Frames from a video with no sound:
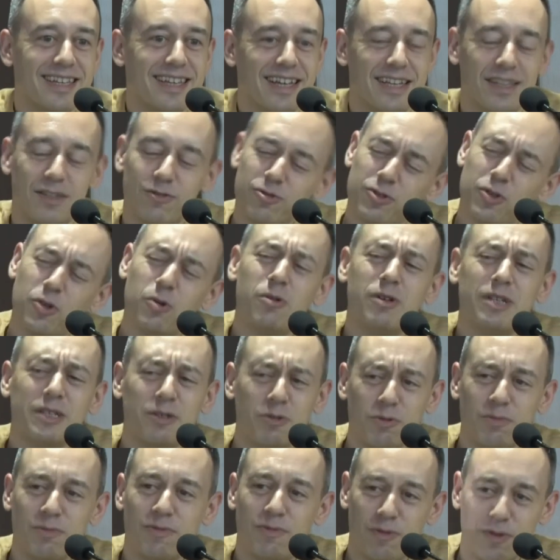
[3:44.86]
that. There's always
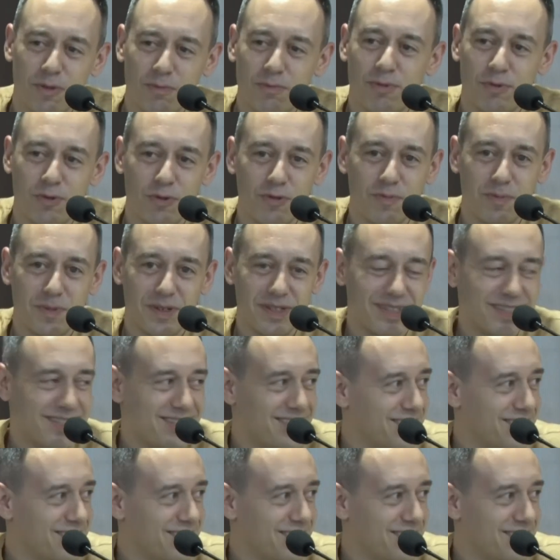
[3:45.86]
room for improvement,